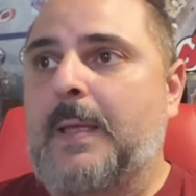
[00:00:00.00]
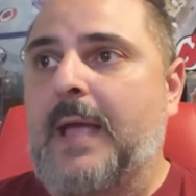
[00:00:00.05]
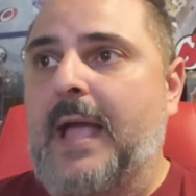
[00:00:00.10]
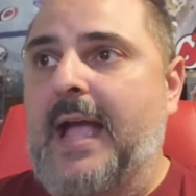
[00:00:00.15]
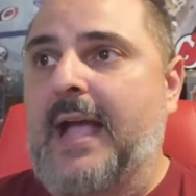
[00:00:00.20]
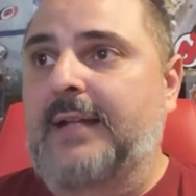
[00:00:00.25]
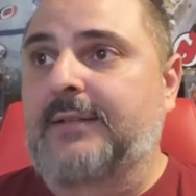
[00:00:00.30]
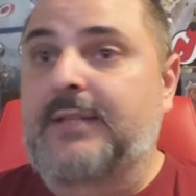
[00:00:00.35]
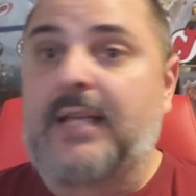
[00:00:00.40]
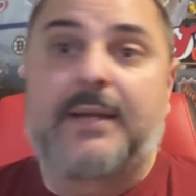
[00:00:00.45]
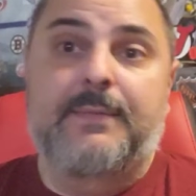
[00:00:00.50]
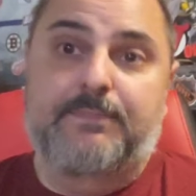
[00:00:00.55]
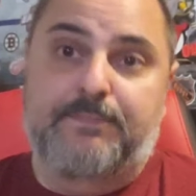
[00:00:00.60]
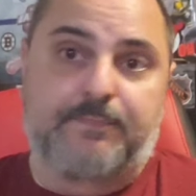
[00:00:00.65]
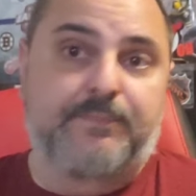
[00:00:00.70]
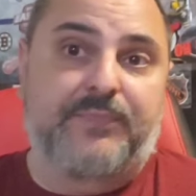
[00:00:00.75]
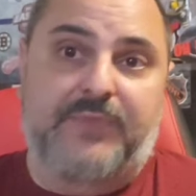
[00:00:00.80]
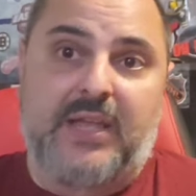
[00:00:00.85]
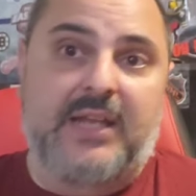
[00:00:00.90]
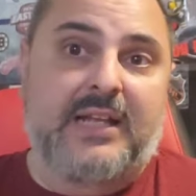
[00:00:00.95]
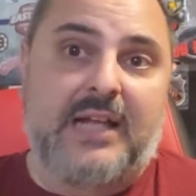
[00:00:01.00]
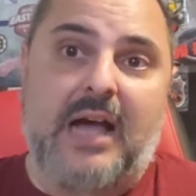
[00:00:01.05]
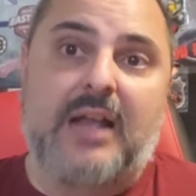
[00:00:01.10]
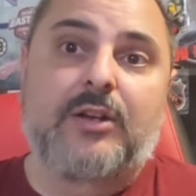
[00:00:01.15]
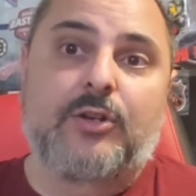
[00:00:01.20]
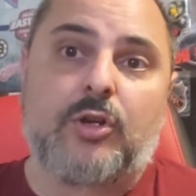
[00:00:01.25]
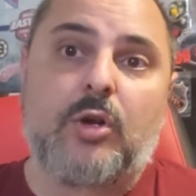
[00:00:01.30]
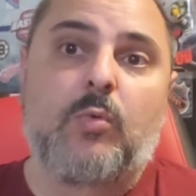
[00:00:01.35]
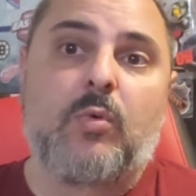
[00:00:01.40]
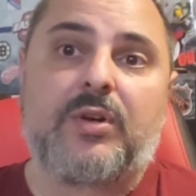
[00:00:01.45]
And they got
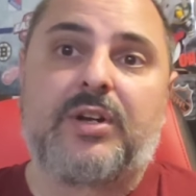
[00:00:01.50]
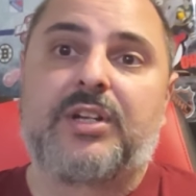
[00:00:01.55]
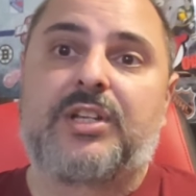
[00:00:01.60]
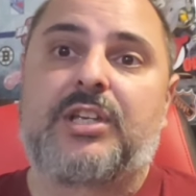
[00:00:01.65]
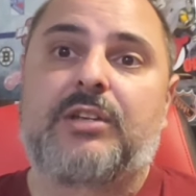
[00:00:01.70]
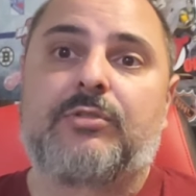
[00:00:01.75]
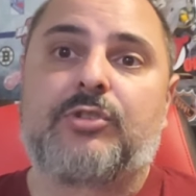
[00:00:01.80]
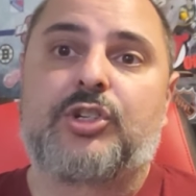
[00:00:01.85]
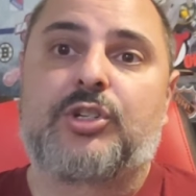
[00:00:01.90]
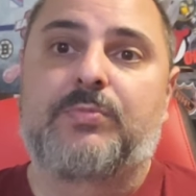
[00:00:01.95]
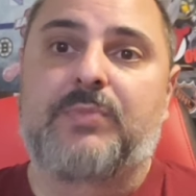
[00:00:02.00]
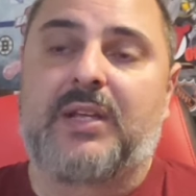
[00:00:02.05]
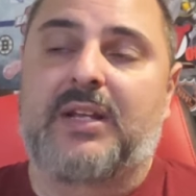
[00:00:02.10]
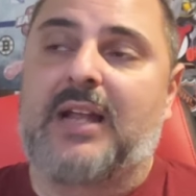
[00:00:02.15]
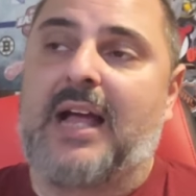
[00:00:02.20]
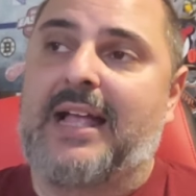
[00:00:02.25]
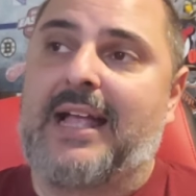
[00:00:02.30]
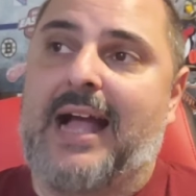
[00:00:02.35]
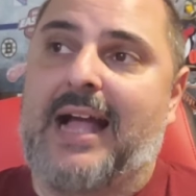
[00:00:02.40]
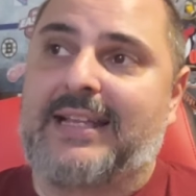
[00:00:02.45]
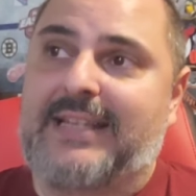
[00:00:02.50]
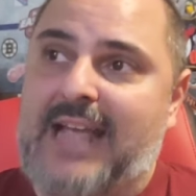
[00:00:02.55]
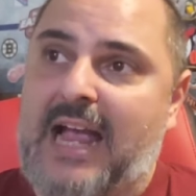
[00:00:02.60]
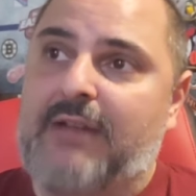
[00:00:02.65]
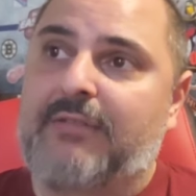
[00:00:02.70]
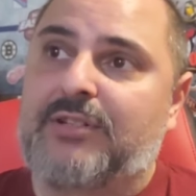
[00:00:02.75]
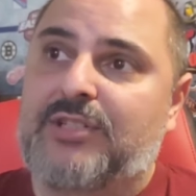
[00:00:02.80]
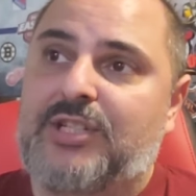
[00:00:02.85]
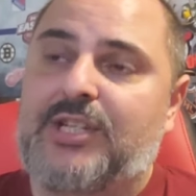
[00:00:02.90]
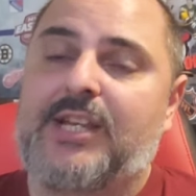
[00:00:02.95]
a good one in Akira Schmid. I
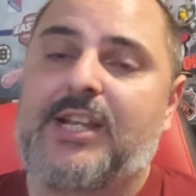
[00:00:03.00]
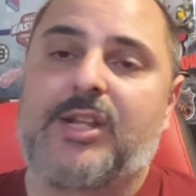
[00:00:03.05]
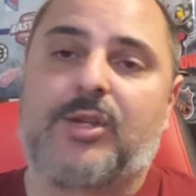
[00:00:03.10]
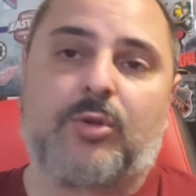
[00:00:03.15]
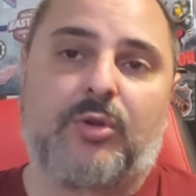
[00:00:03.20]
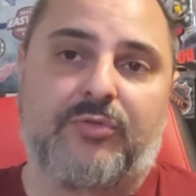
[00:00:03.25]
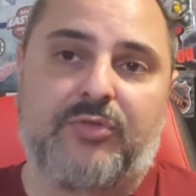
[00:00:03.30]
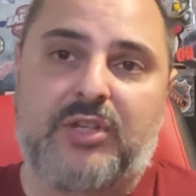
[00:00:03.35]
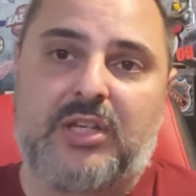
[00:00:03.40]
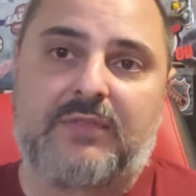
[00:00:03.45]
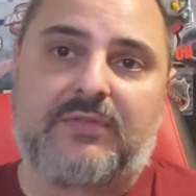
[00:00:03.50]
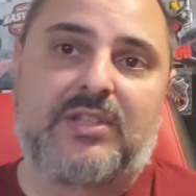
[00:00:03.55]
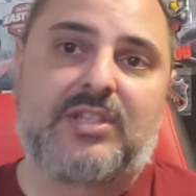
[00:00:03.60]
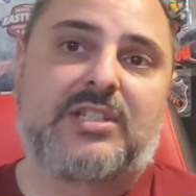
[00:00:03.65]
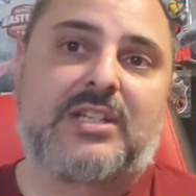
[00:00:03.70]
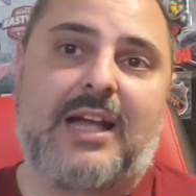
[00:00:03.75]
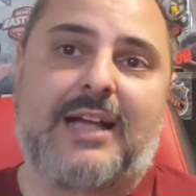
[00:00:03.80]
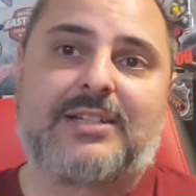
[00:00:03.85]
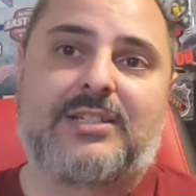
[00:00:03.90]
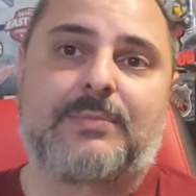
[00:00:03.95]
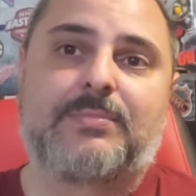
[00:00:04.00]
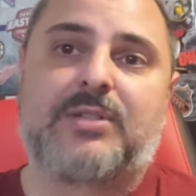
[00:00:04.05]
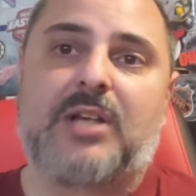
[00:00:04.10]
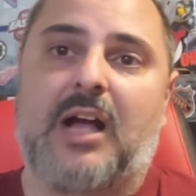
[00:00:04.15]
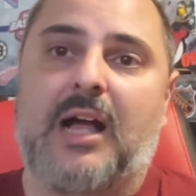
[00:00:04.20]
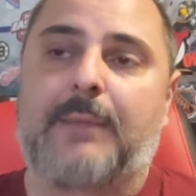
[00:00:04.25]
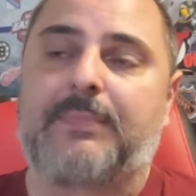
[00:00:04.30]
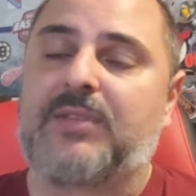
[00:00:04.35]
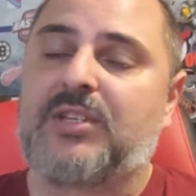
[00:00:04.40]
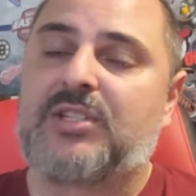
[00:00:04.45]
guarantee you, if you give this guy some
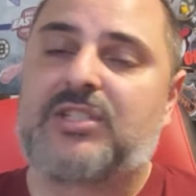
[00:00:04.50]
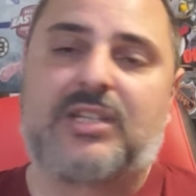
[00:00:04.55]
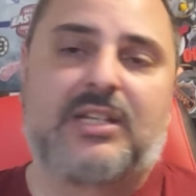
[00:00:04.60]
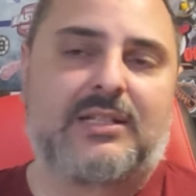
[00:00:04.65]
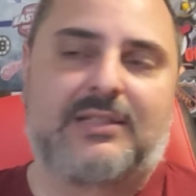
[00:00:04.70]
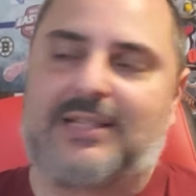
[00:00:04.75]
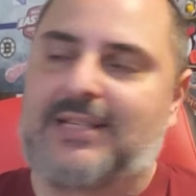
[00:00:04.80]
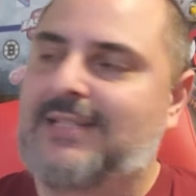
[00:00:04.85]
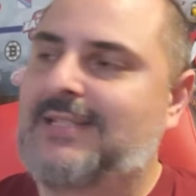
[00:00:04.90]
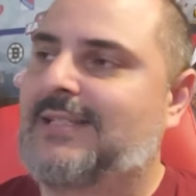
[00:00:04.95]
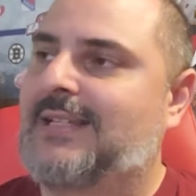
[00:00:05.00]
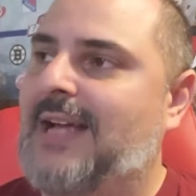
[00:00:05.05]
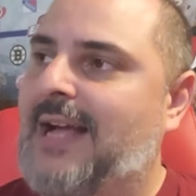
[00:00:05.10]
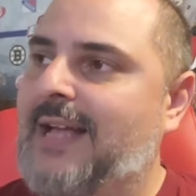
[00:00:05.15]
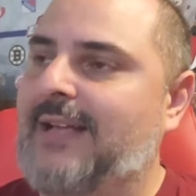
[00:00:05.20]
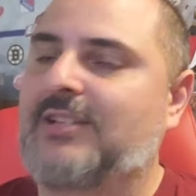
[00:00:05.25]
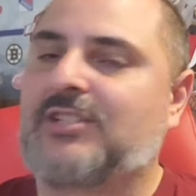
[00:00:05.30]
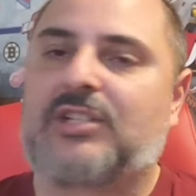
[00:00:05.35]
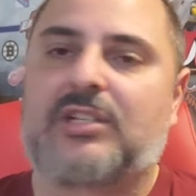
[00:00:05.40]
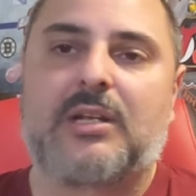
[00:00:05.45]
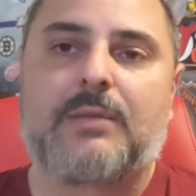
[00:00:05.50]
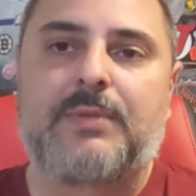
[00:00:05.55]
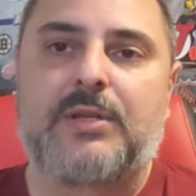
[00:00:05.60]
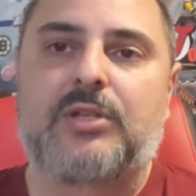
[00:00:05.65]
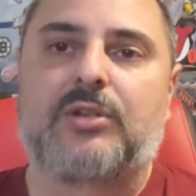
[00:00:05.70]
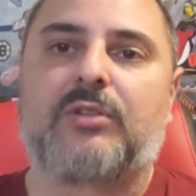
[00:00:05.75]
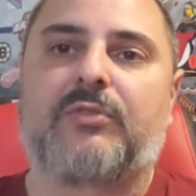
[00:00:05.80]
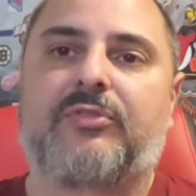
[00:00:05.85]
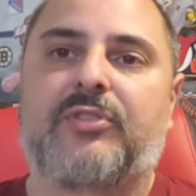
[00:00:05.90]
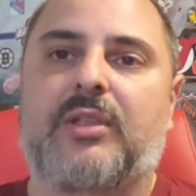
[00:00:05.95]
time, this guy is going to be
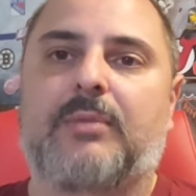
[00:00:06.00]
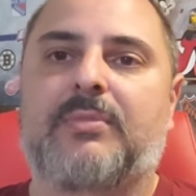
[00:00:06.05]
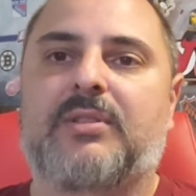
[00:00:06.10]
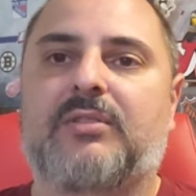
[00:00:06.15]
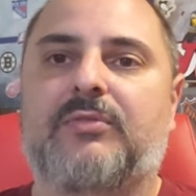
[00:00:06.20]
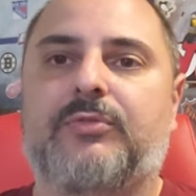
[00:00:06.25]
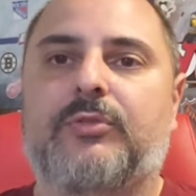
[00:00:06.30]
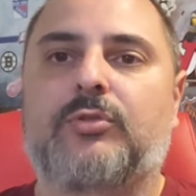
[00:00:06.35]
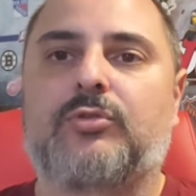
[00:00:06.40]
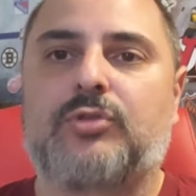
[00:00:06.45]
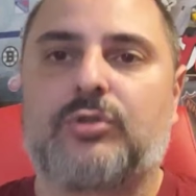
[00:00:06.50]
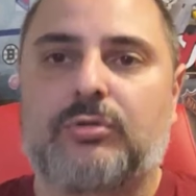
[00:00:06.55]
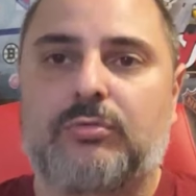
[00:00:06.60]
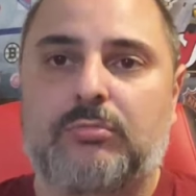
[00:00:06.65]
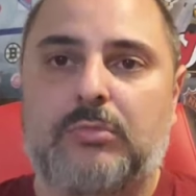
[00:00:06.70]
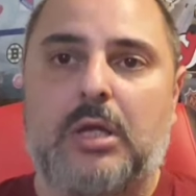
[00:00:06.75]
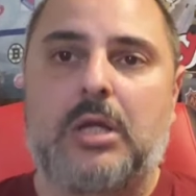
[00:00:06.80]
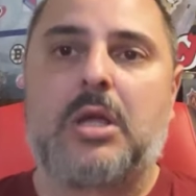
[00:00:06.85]
good for them in the future.